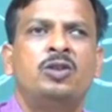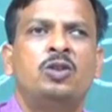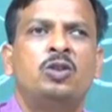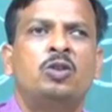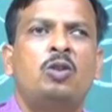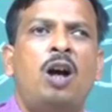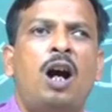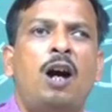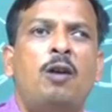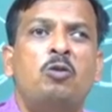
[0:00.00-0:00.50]

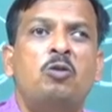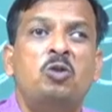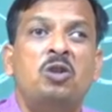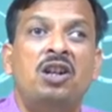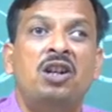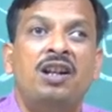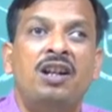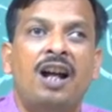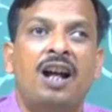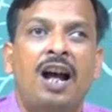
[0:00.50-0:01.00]
So, how do
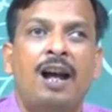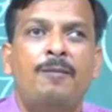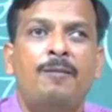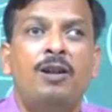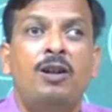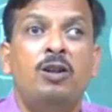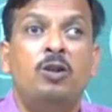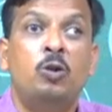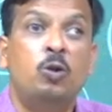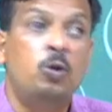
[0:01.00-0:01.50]
we
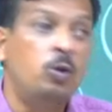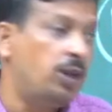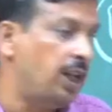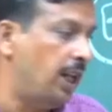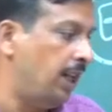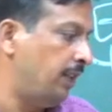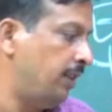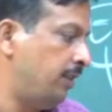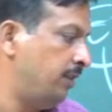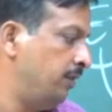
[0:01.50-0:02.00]
reliably do
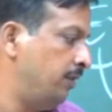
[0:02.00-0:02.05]
that?